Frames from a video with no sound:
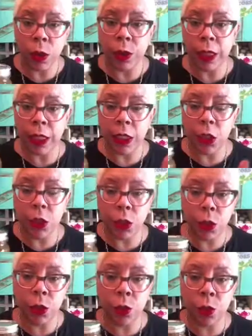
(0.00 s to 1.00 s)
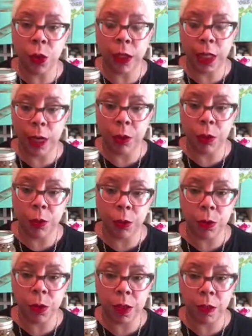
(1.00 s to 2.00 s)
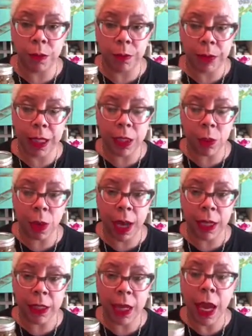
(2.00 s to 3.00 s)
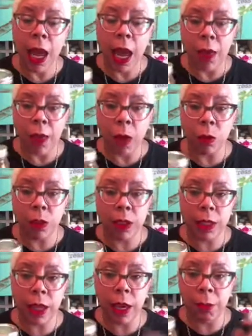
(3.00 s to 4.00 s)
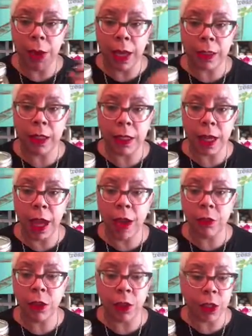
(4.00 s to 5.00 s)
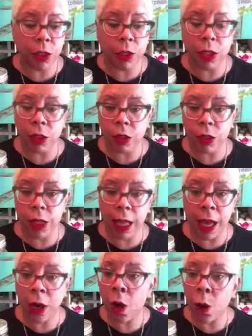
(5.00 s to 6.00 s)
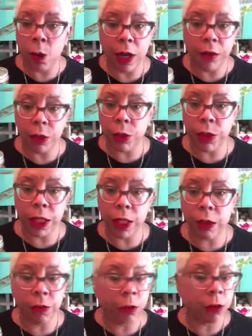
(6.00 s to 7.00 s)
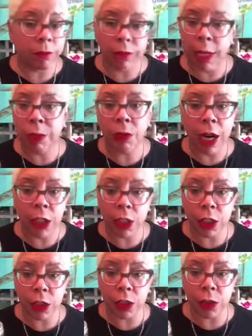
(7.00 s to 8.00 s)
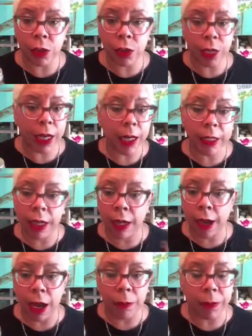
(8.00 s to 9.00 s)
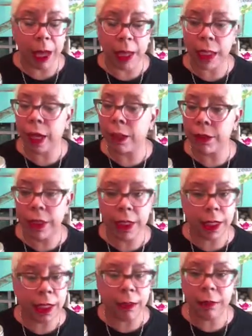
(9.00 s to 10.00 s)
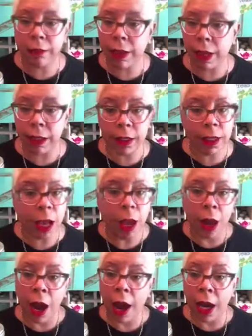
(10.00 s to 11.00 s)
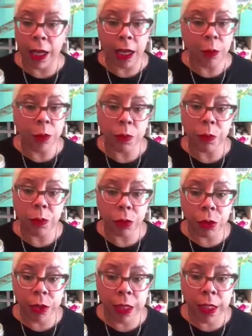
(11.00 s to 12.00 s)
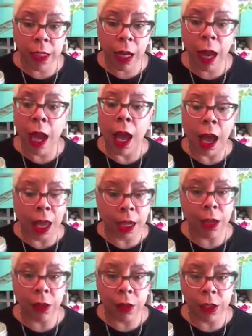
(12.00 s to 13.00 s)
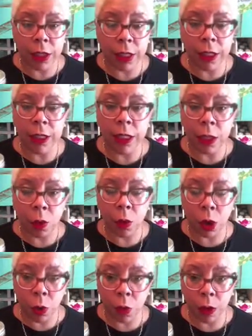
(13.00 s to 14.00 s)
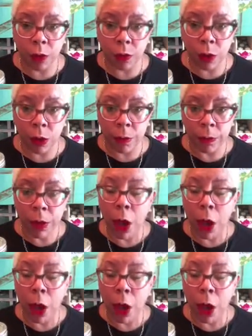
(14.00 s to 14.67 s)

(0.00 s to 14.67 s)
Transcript: you need 2 tablespoons of beeswax, and that will set up as a salve so that you can use that whenever you need it for diaper rash issues or, like I said, any kind of skin cuts. It helps with bruising. Any of those things, it'll work well for.